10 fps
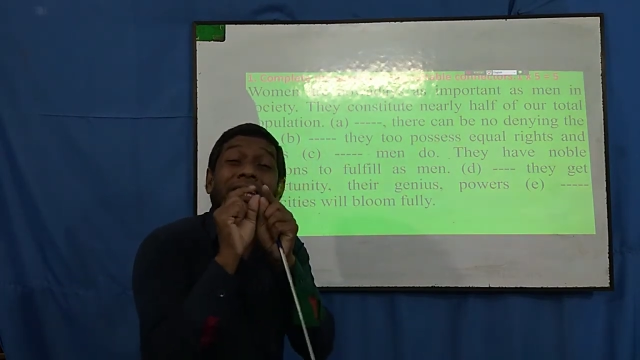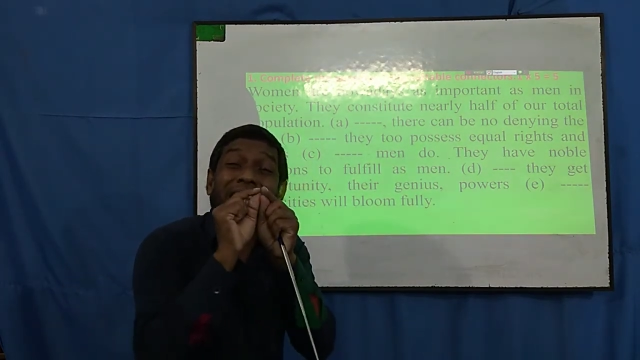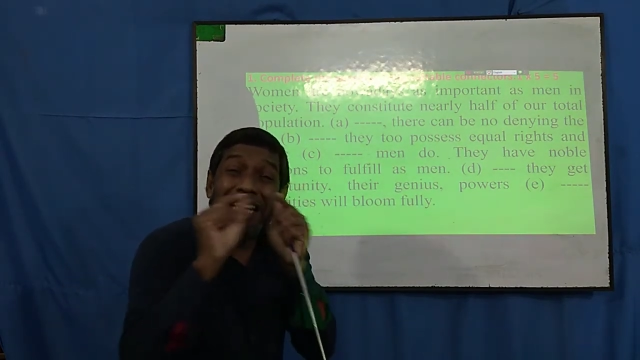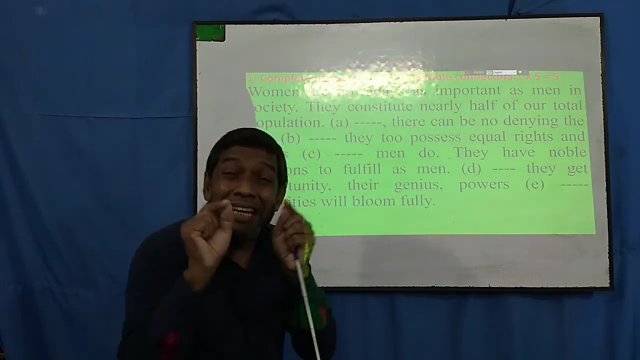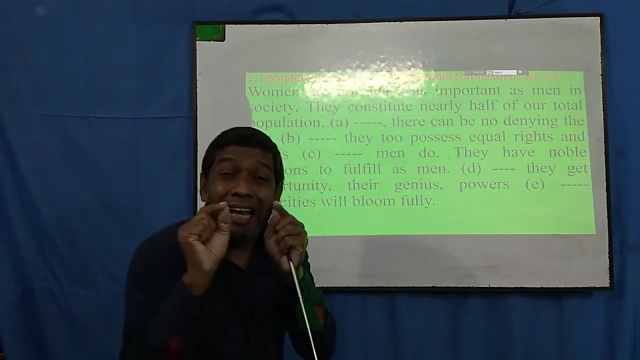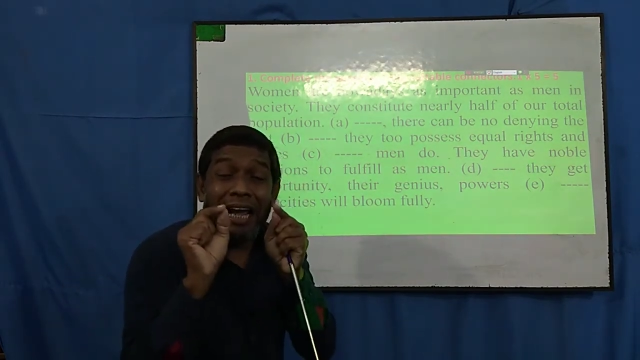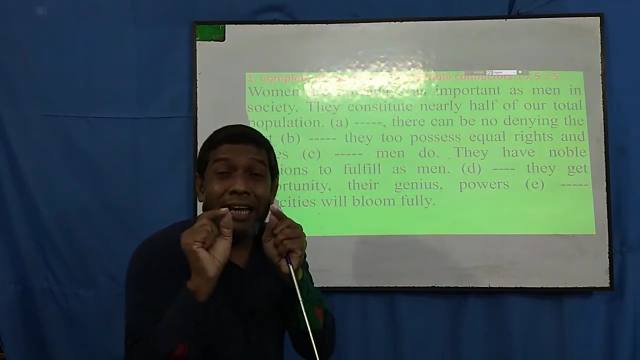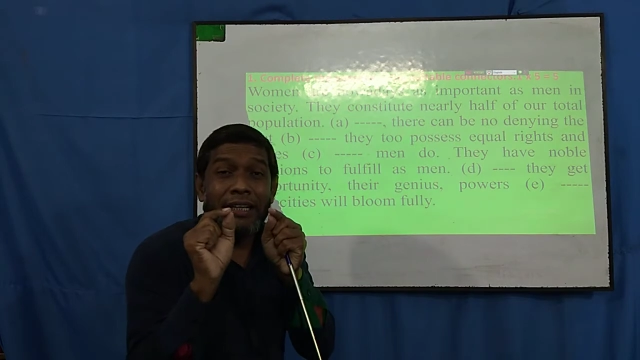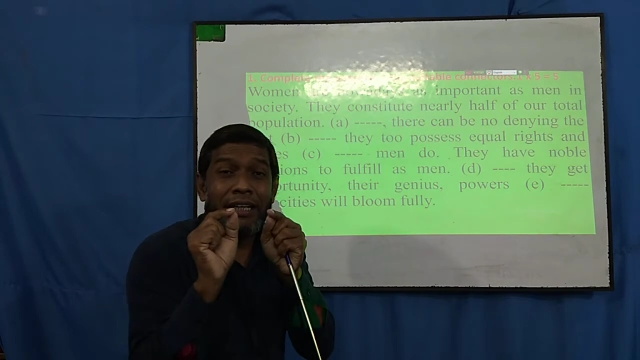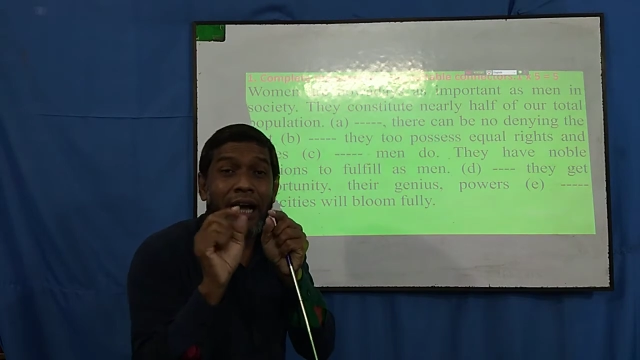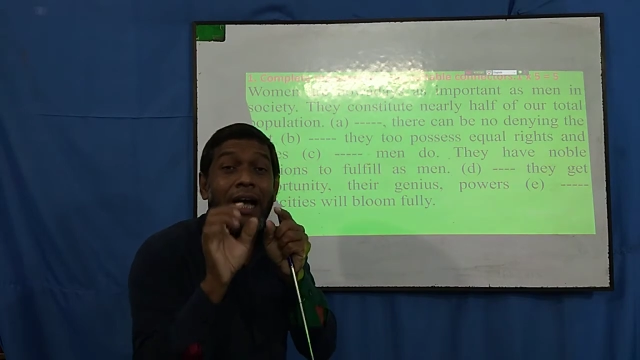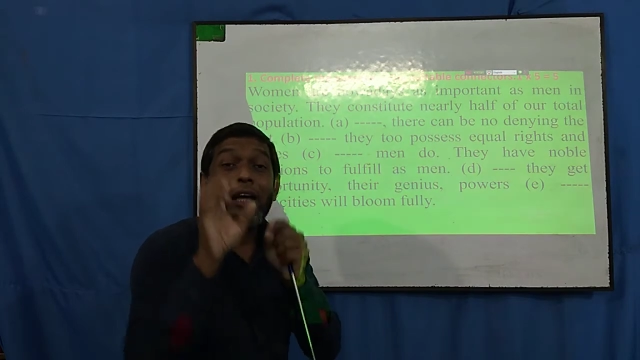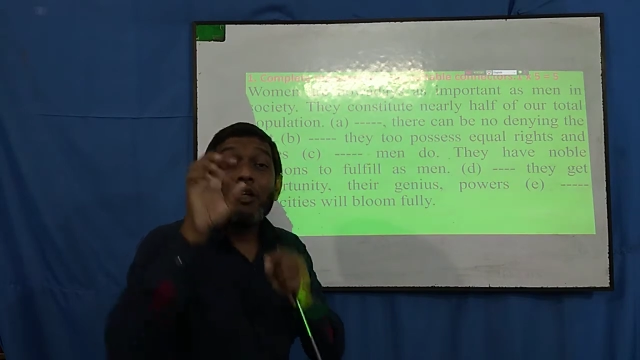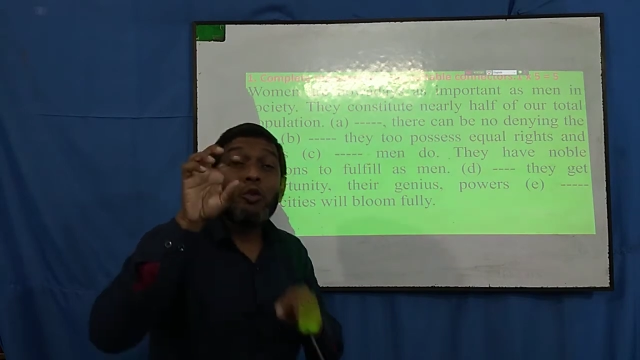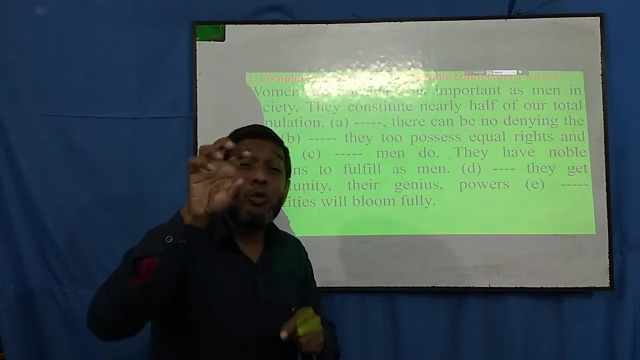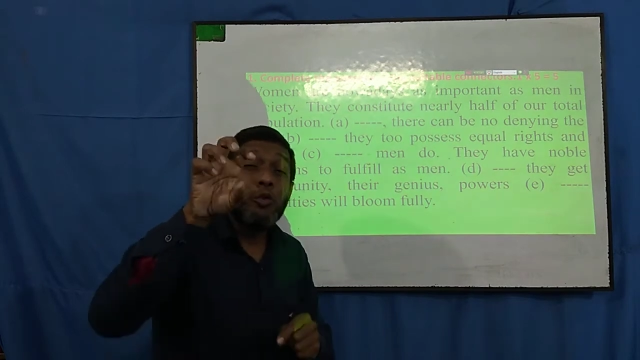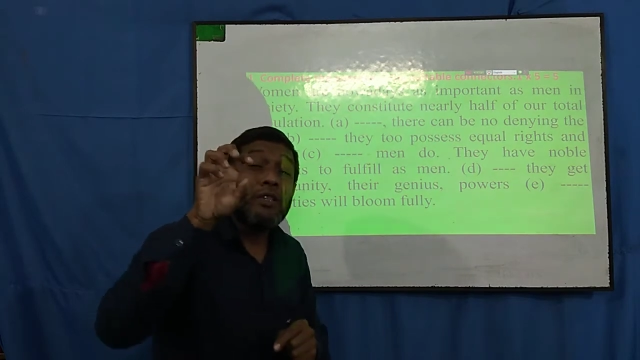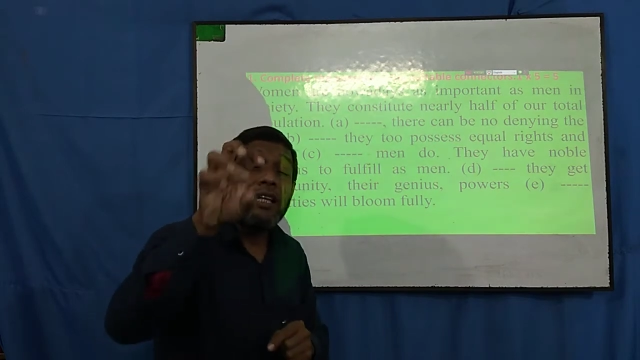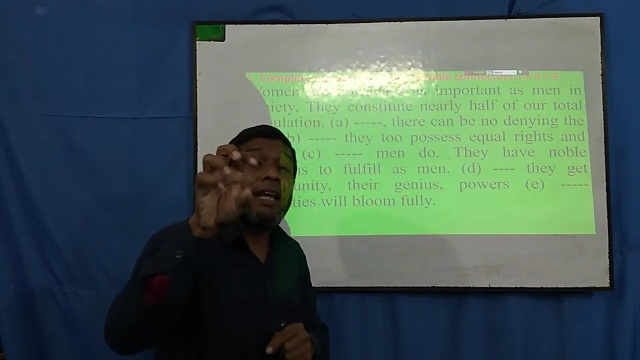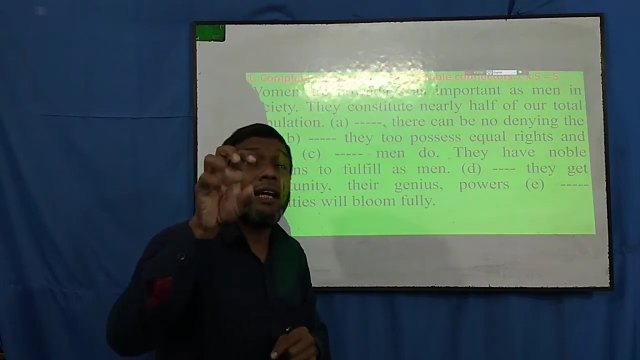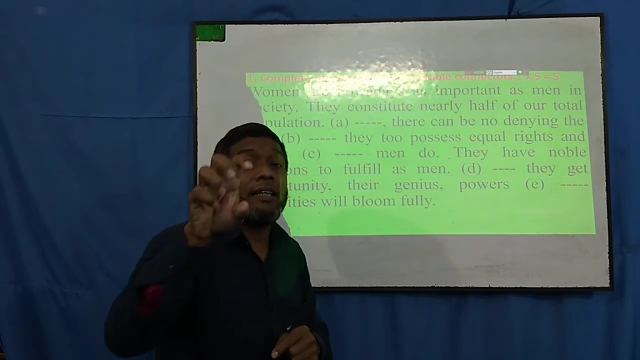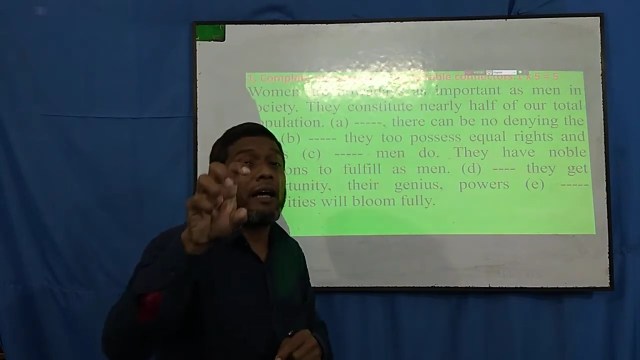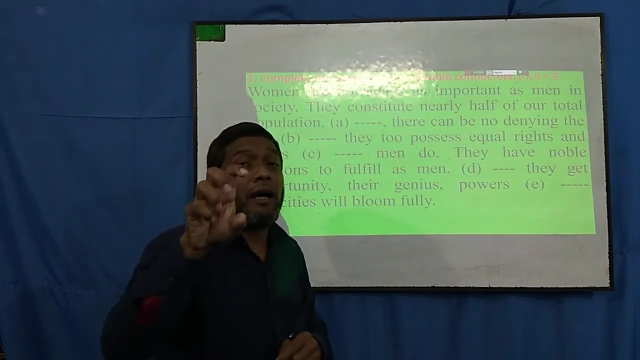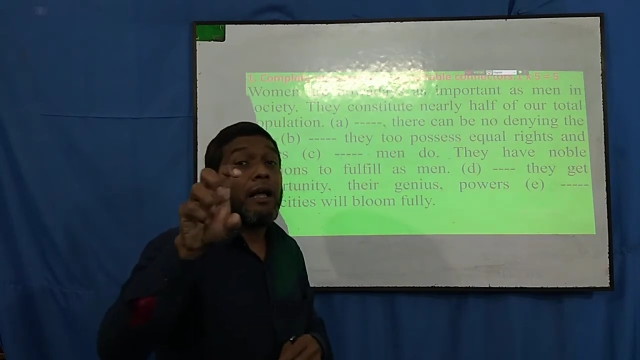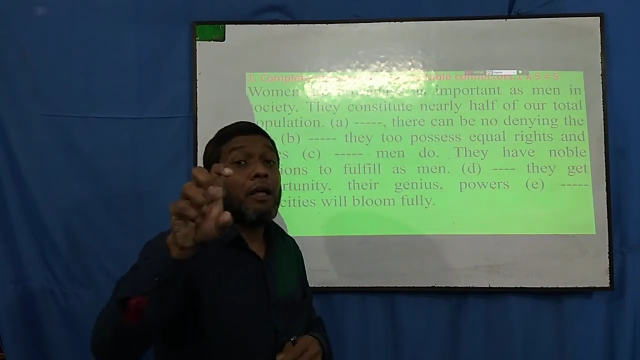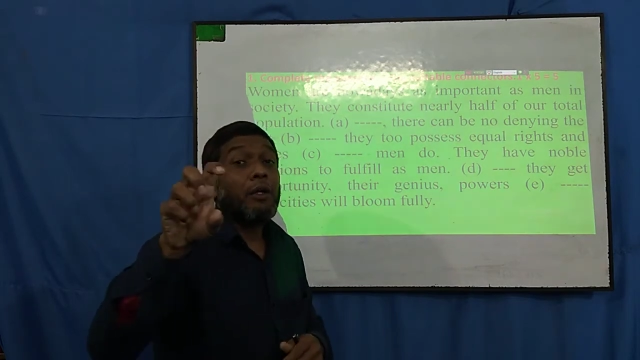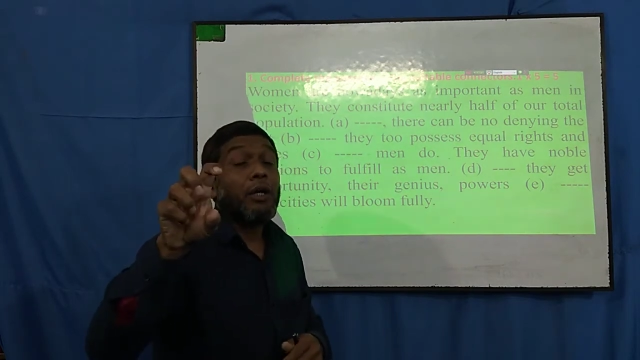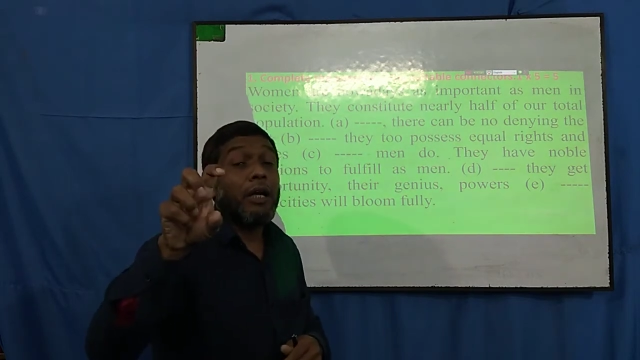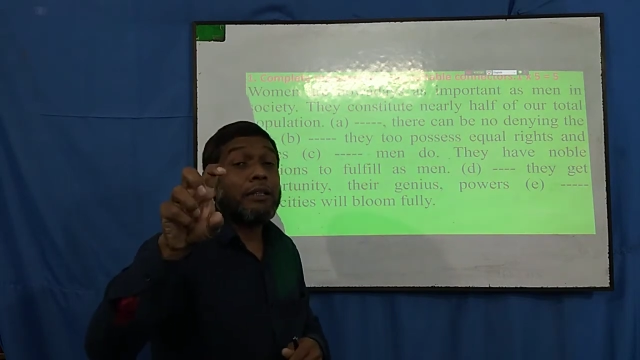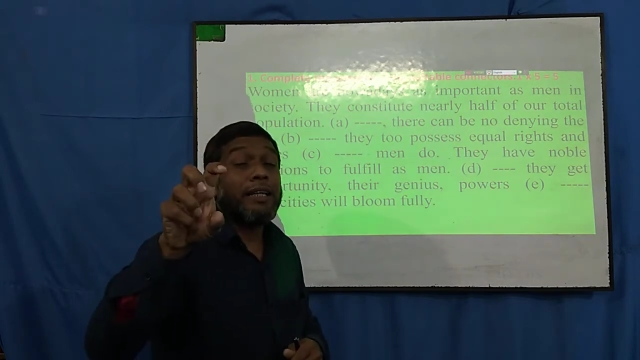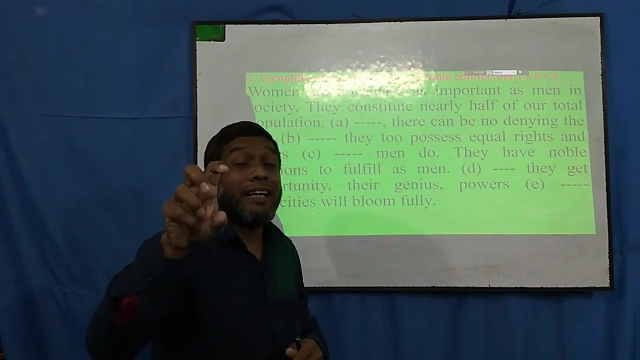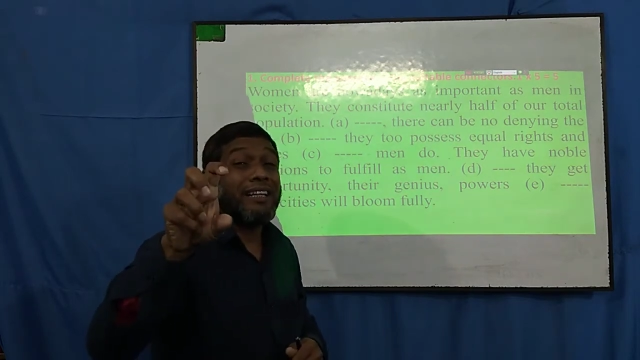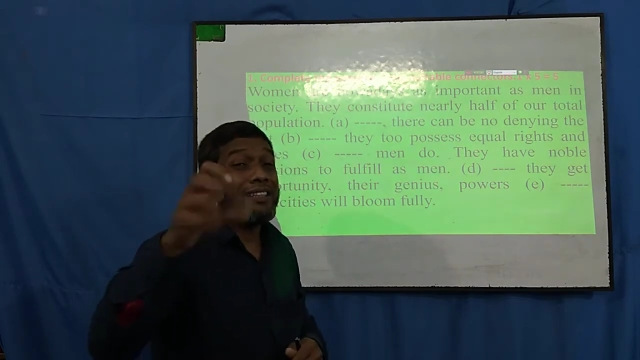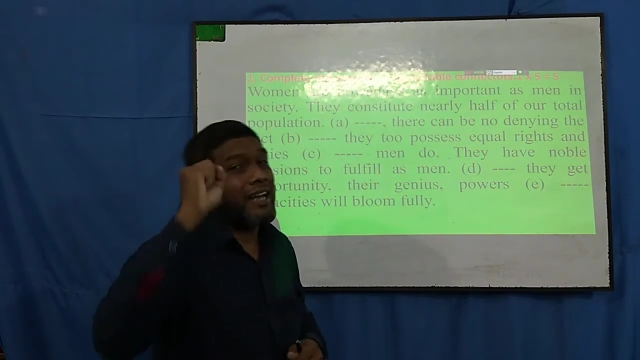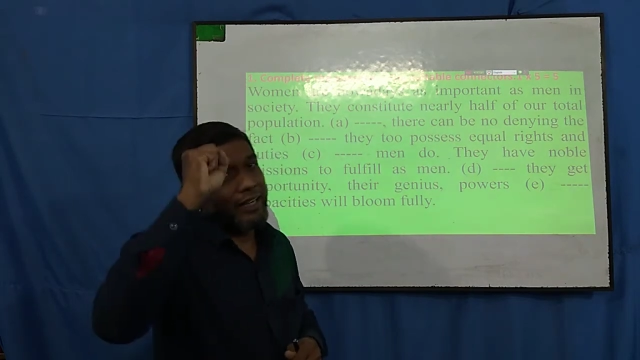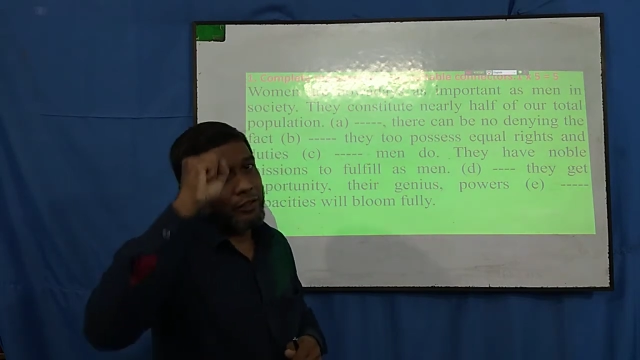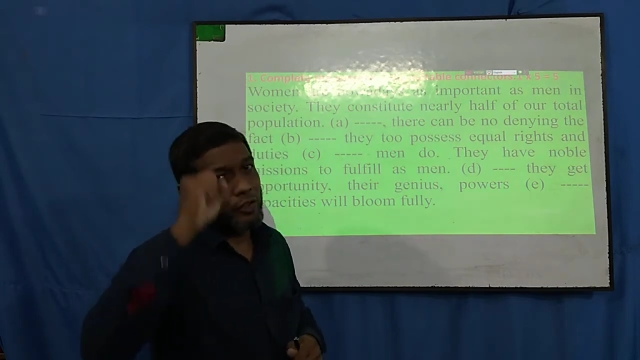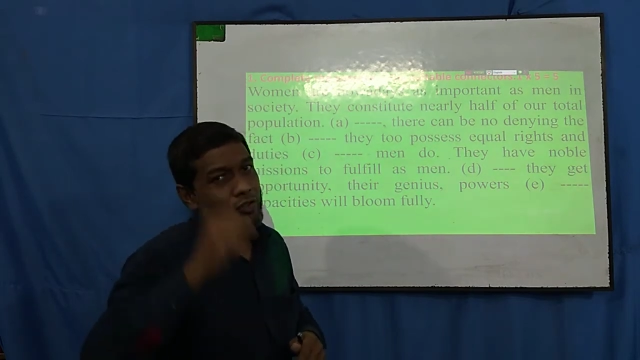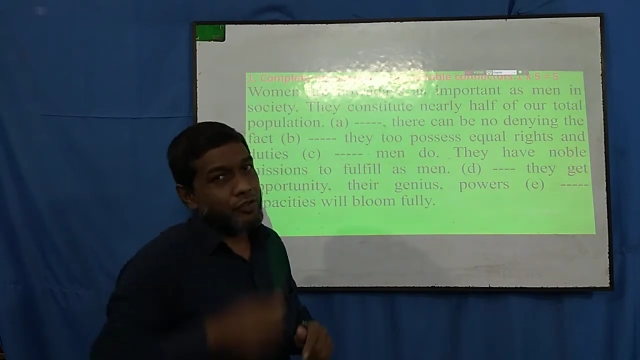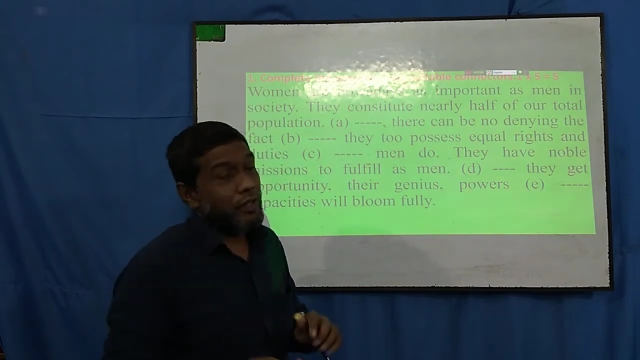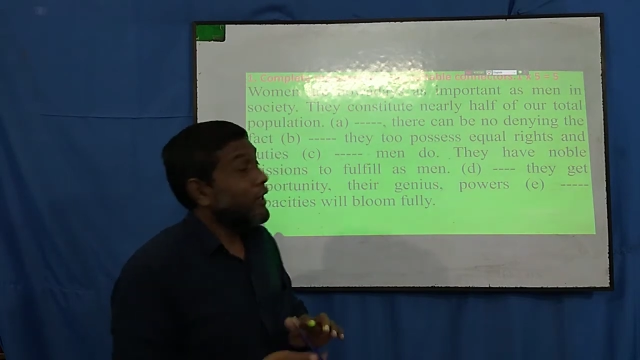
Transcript: clear idea to select the sentence characters.